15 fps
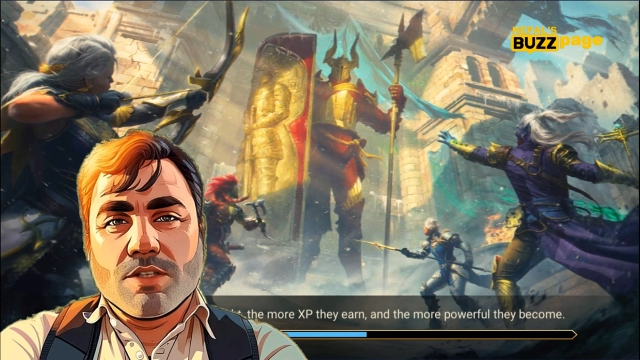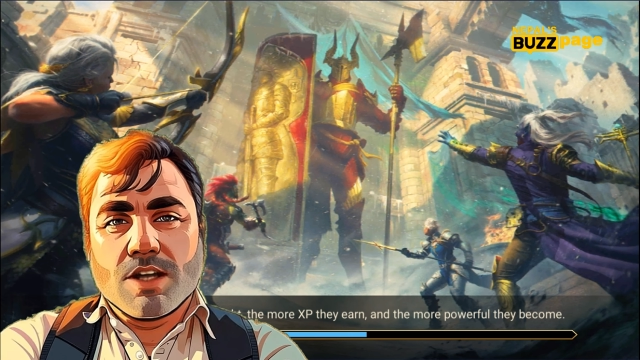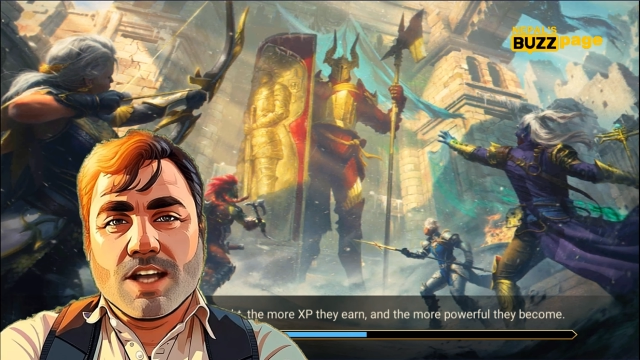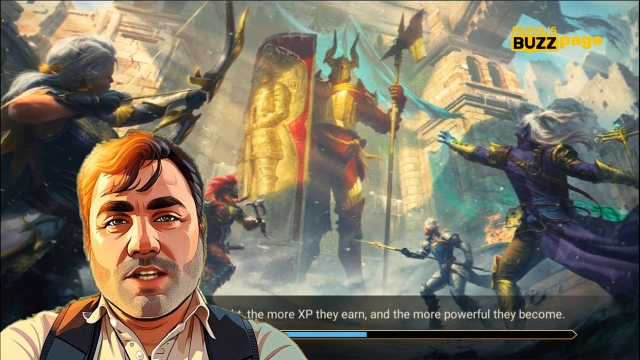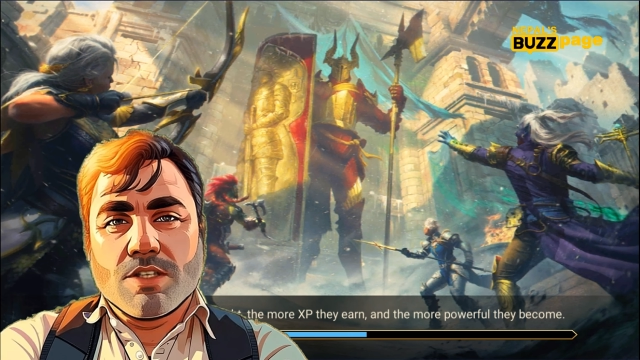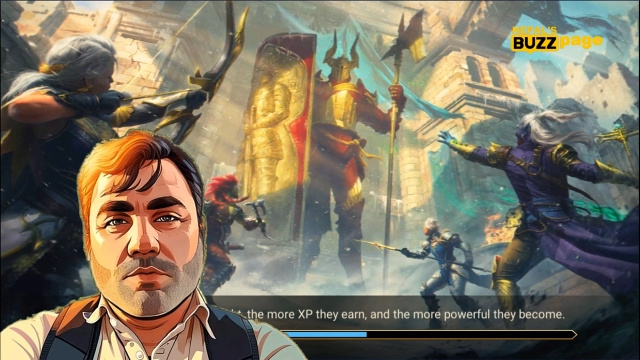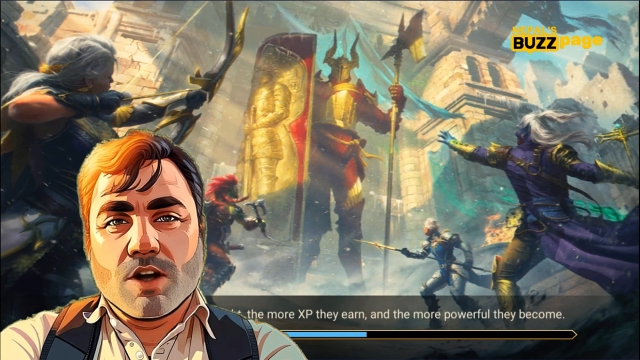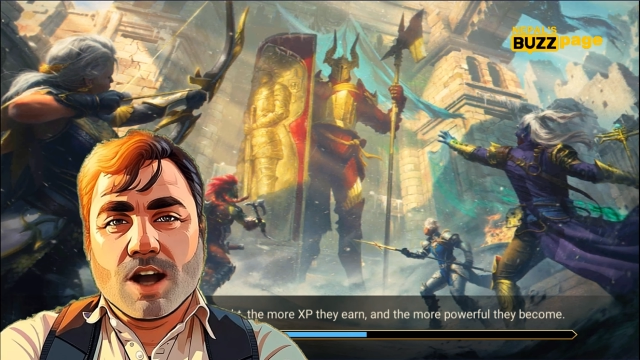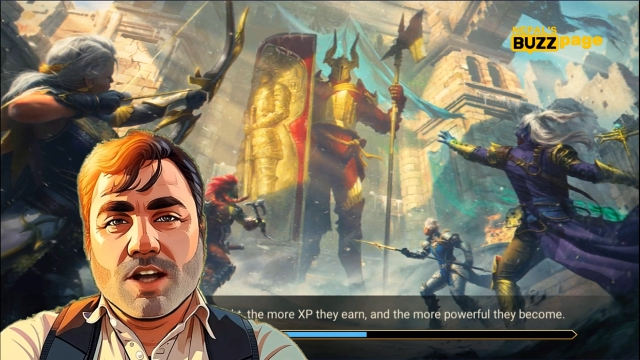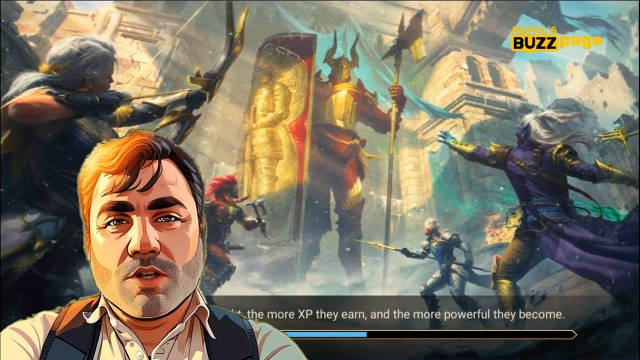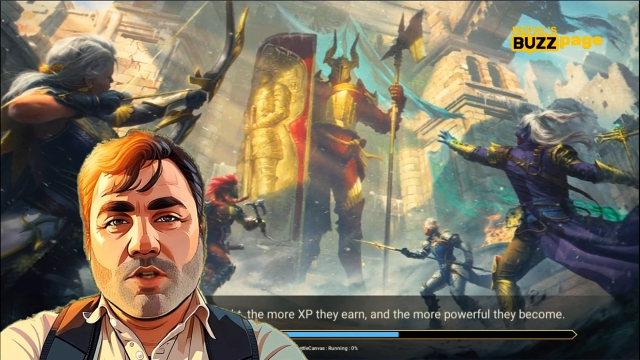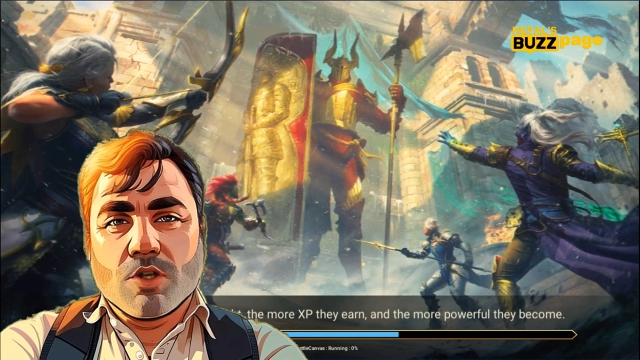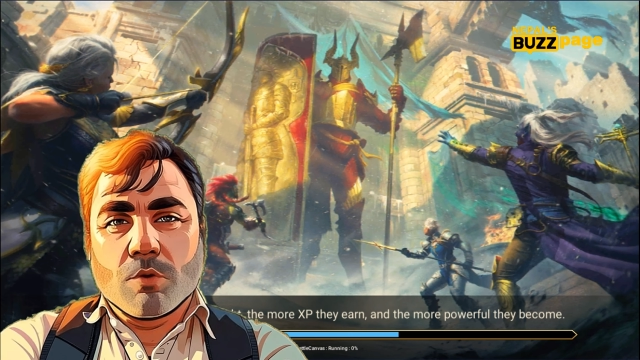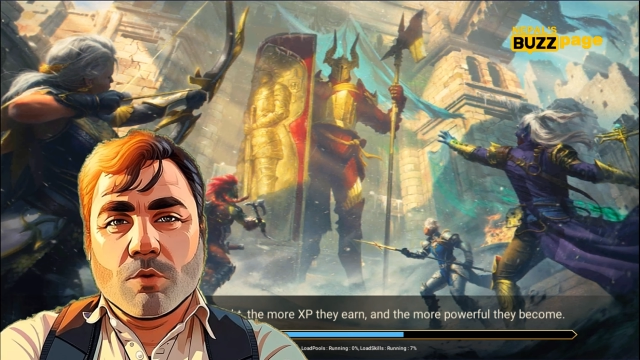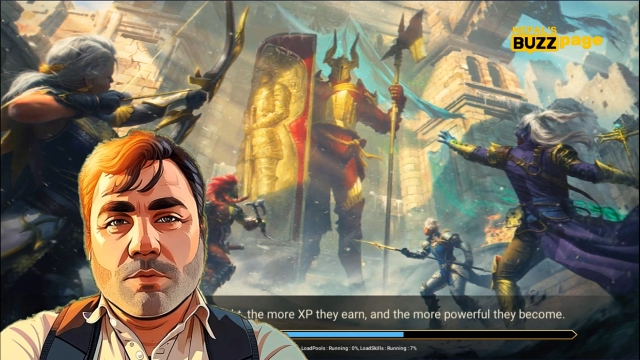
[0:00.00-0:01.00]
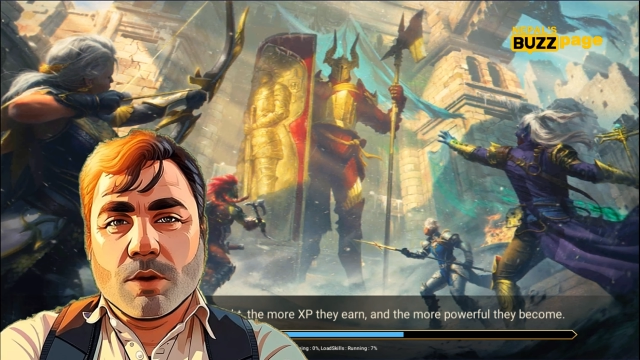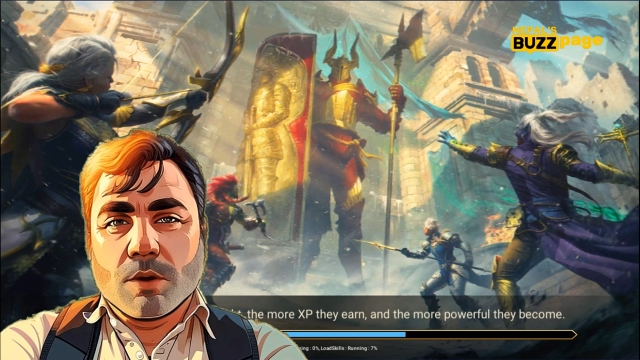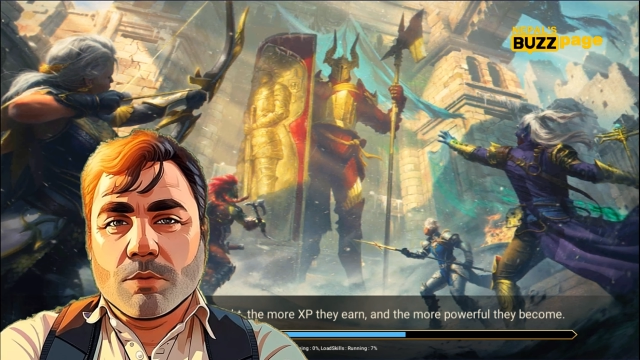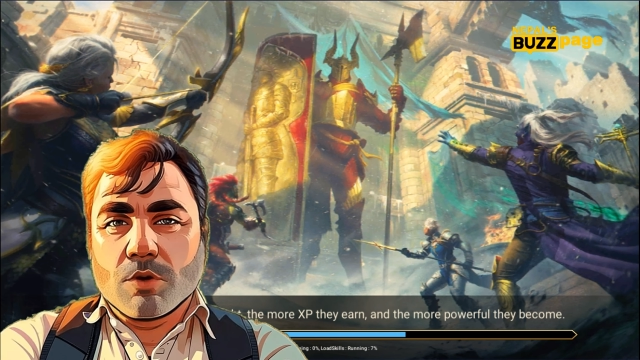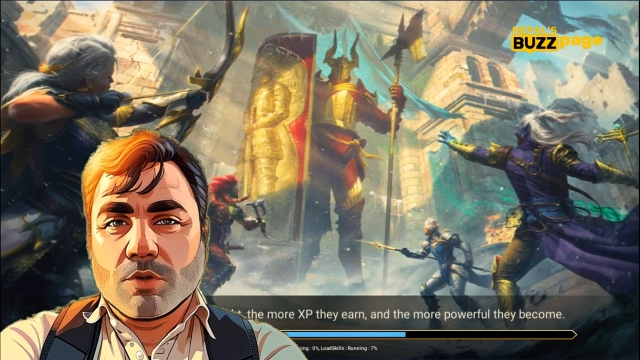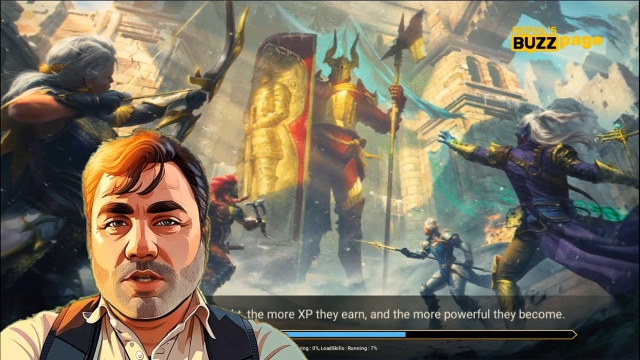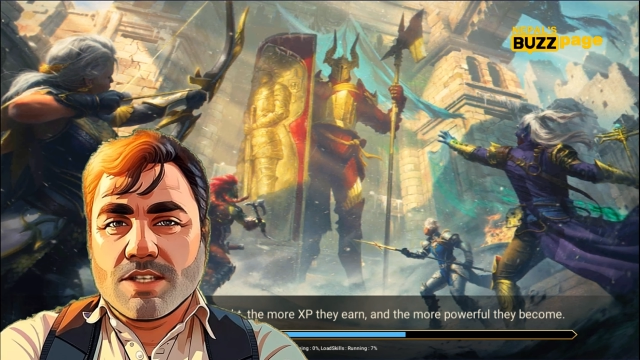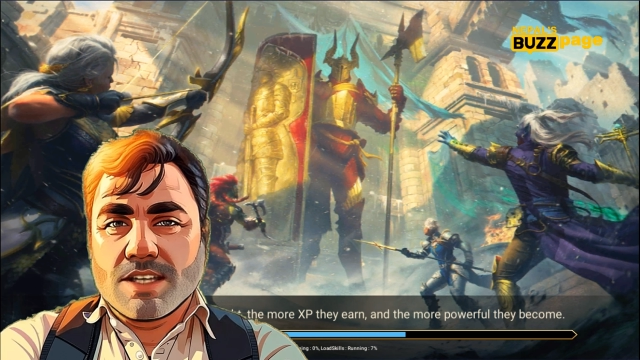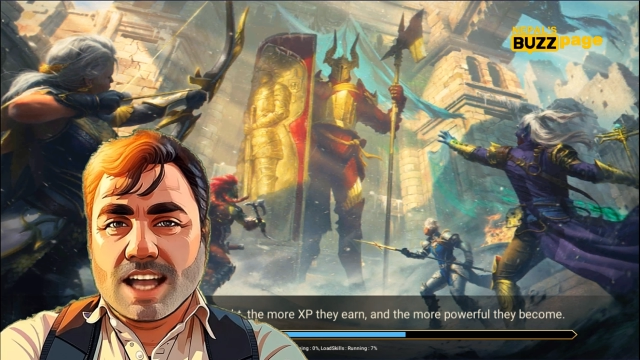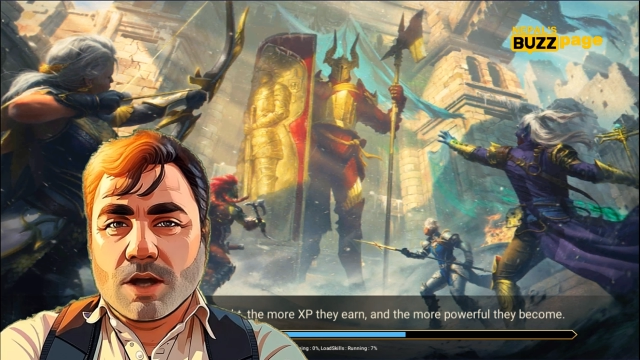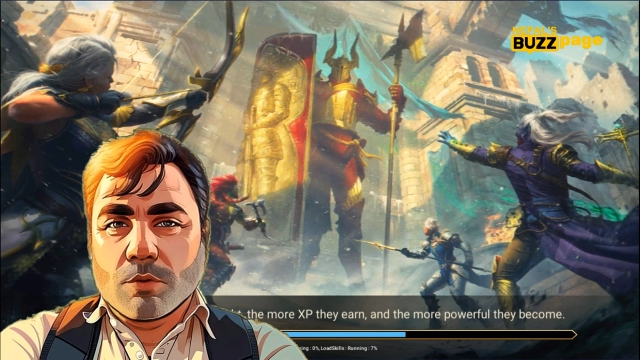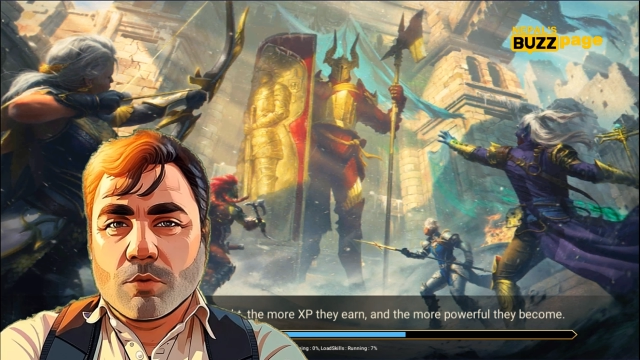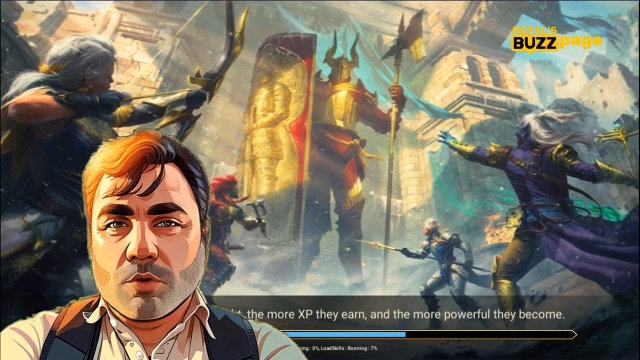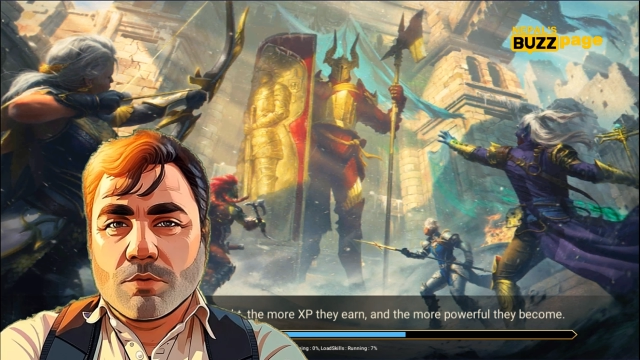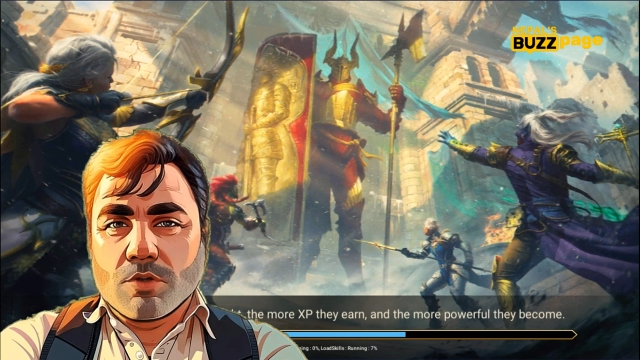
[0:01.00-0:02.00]
It's vital to remember that
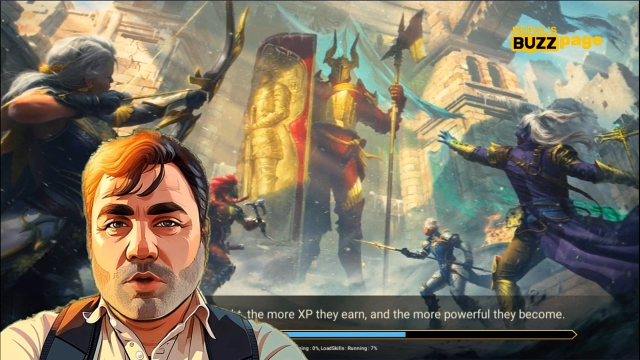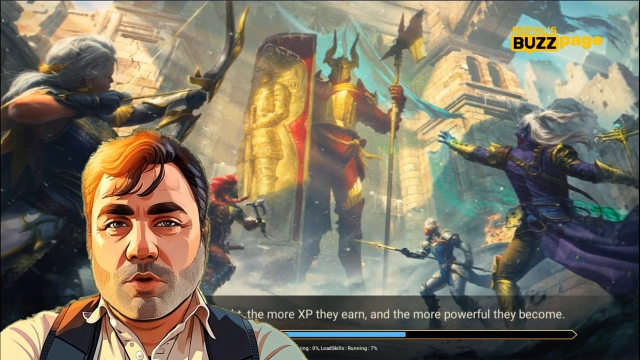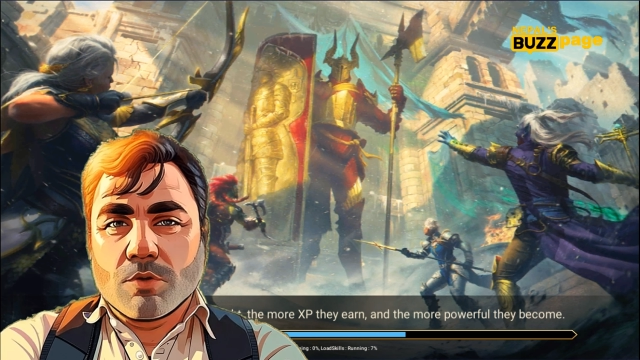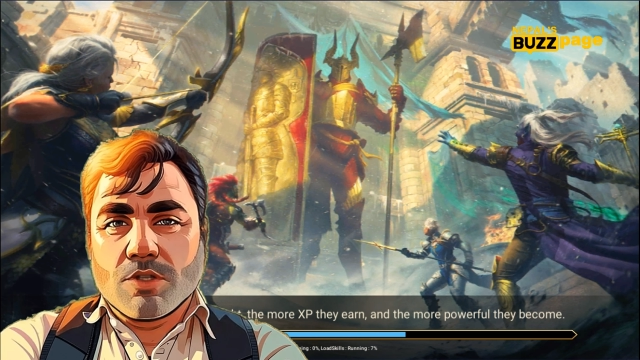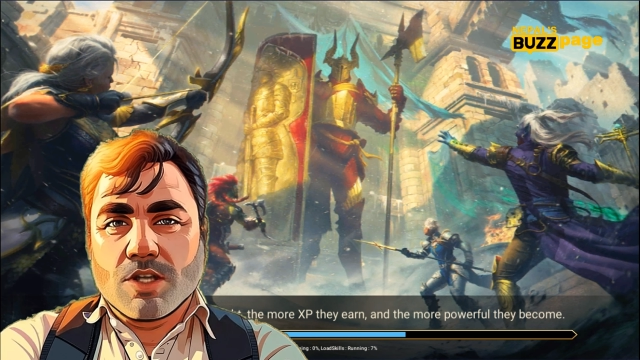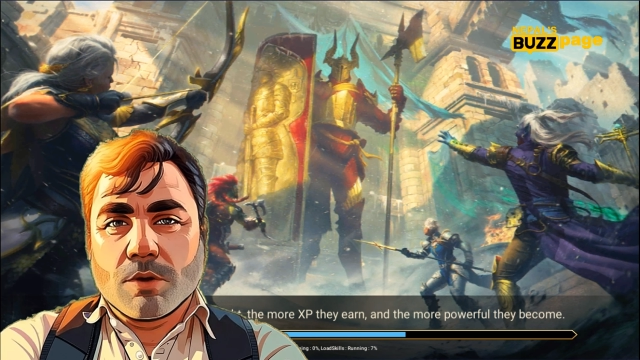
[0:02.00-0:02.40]
game reviews